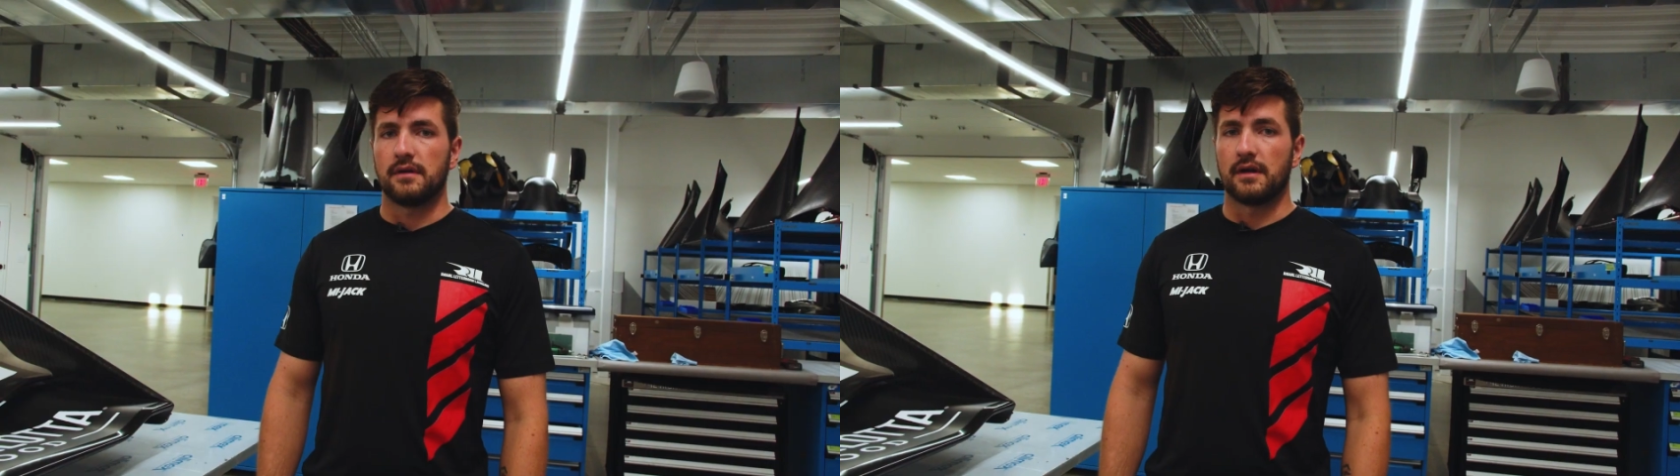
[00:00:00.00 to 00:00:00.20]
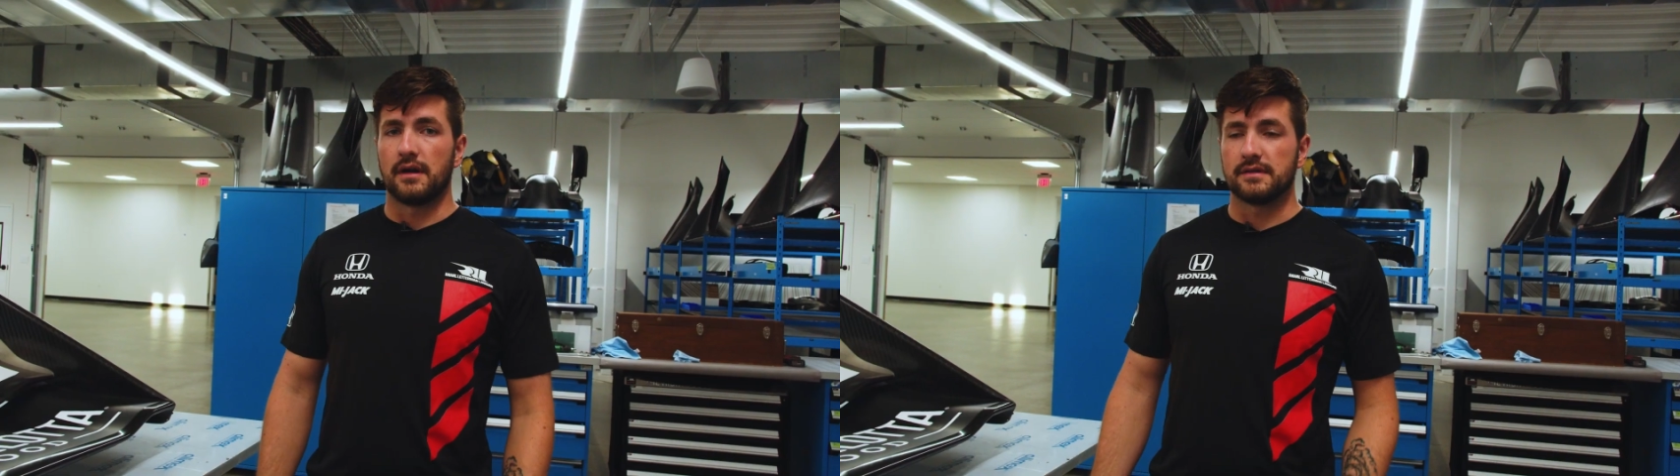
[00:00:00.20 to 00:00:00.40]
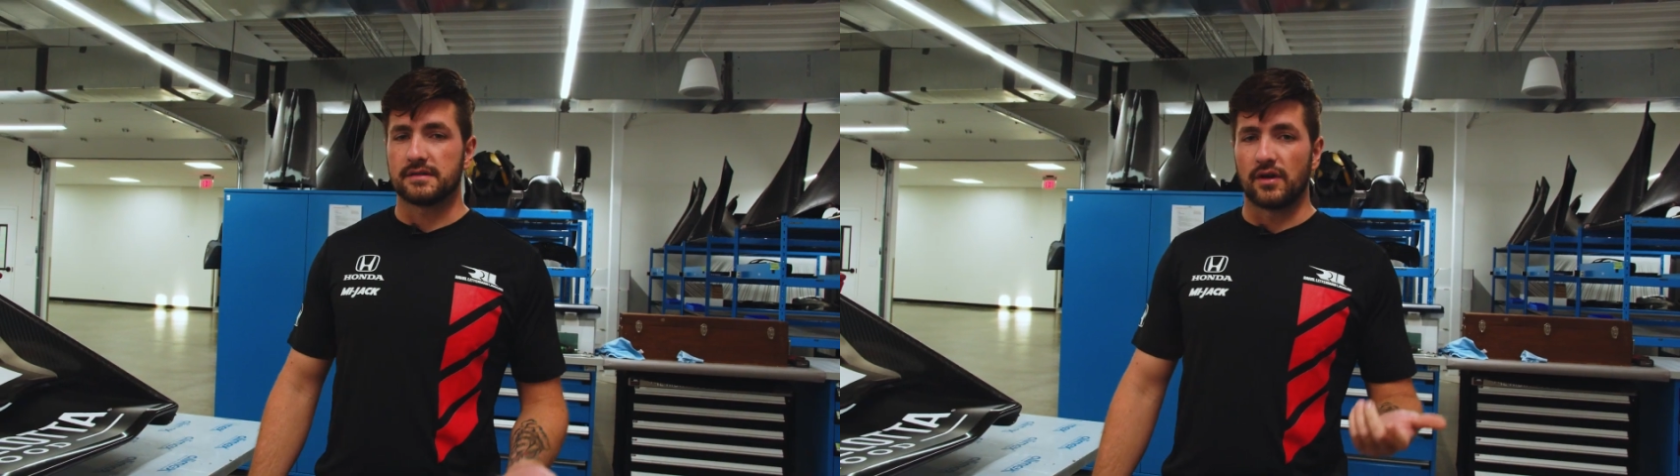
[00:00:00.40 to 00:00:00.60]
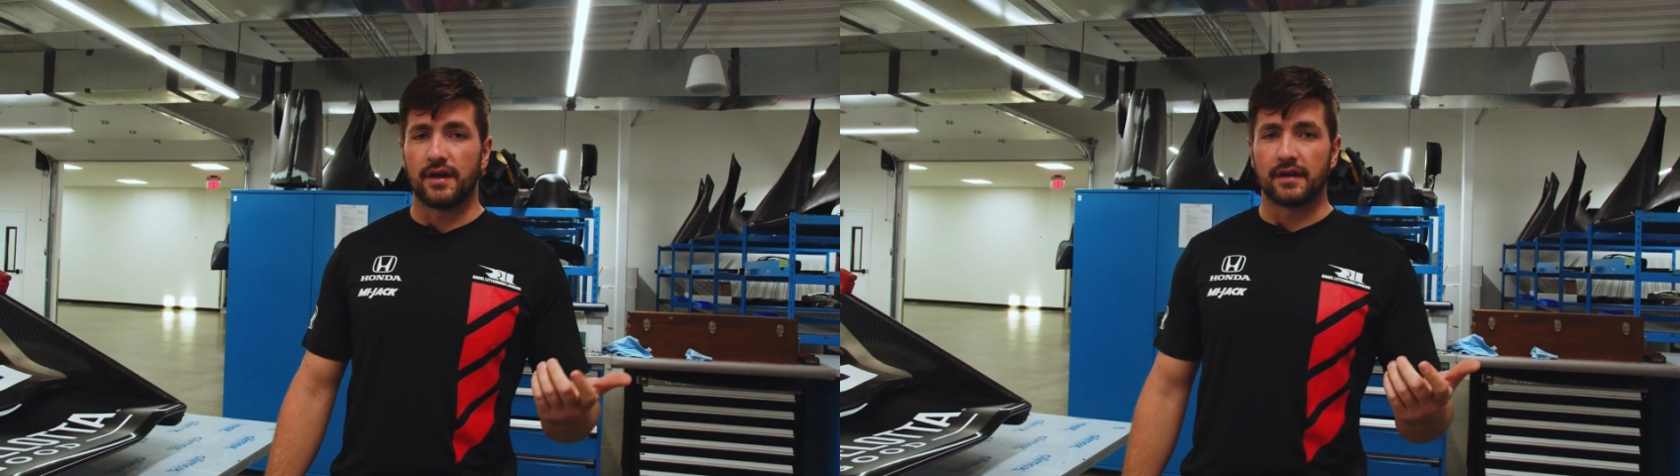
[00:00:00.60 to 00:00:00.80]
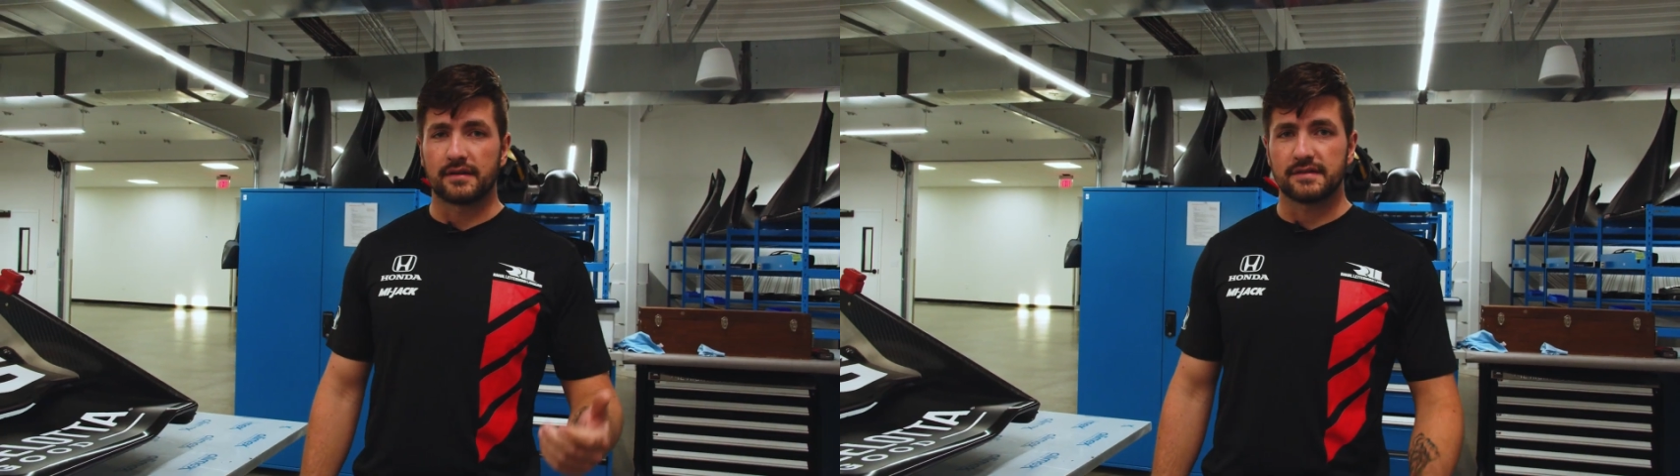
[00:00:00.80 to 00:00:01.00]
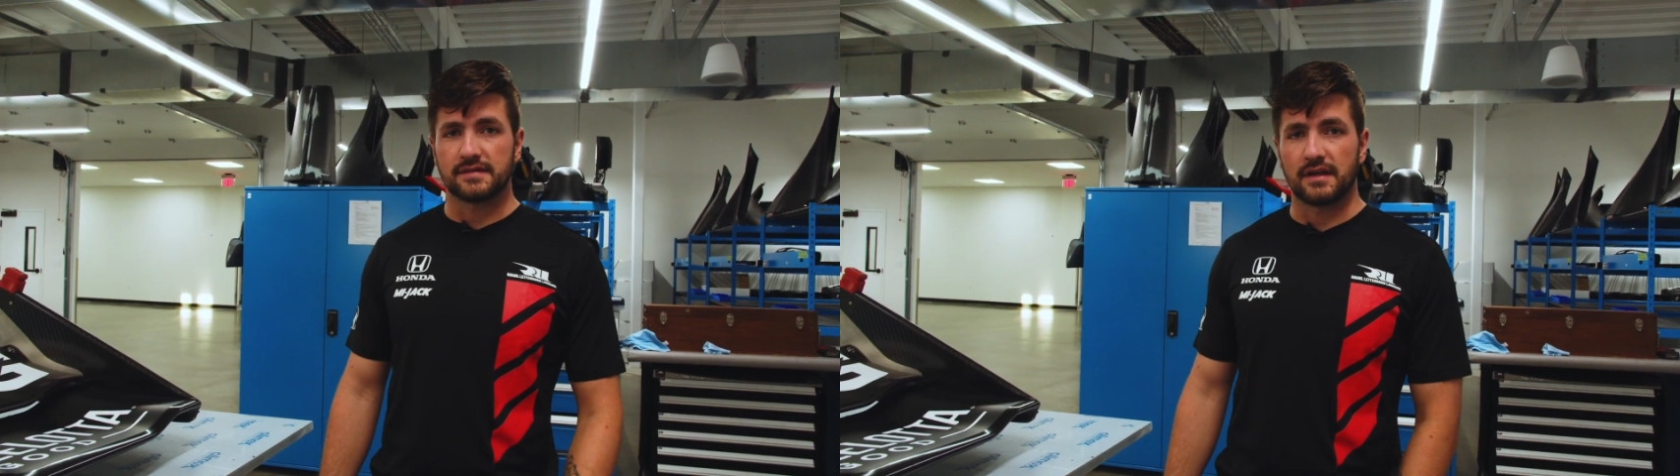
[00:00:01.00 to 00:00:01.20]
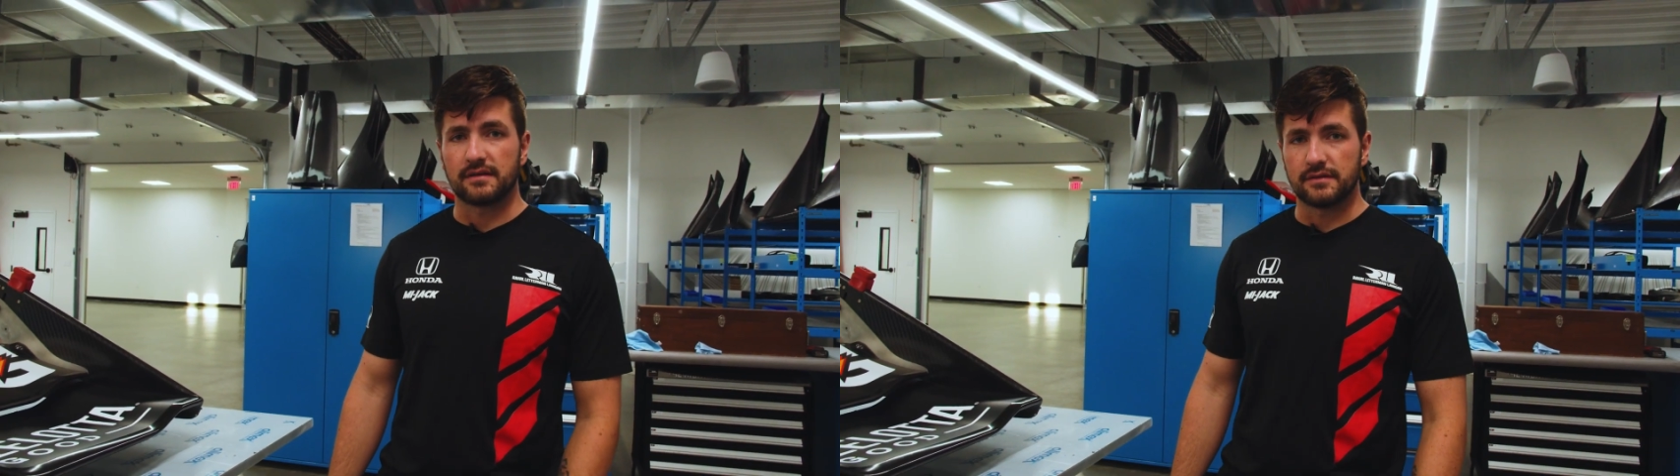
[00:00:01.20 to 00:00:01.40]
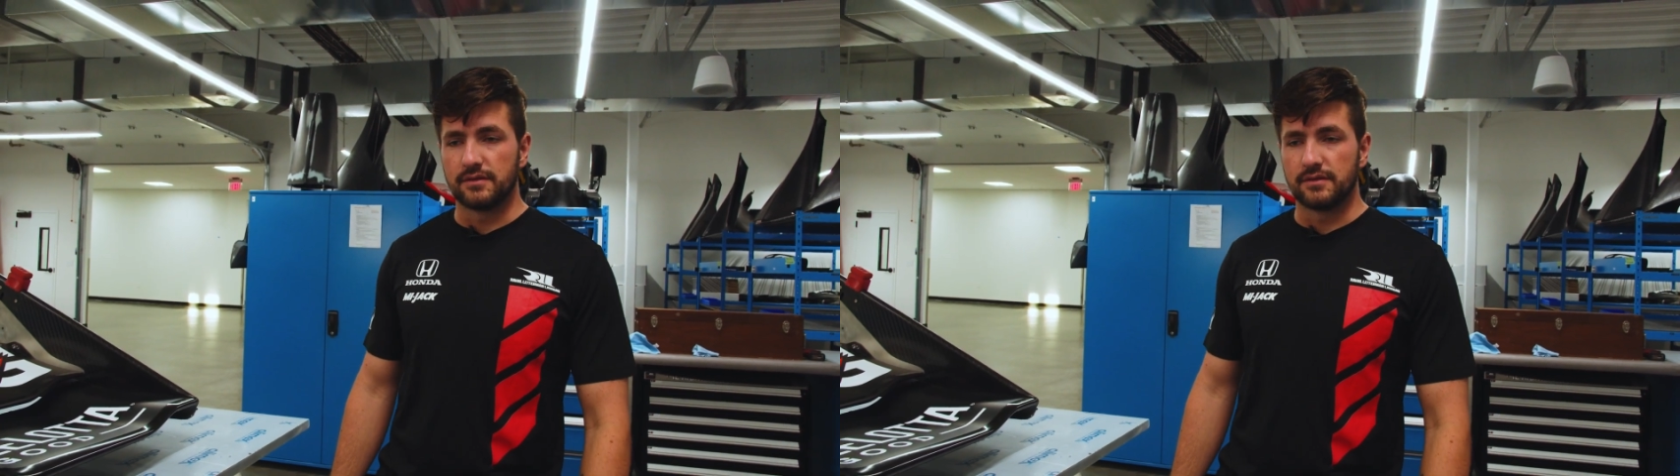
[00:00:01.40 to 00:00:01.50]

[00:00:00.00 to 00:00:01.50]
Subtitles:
All right, so heading into St.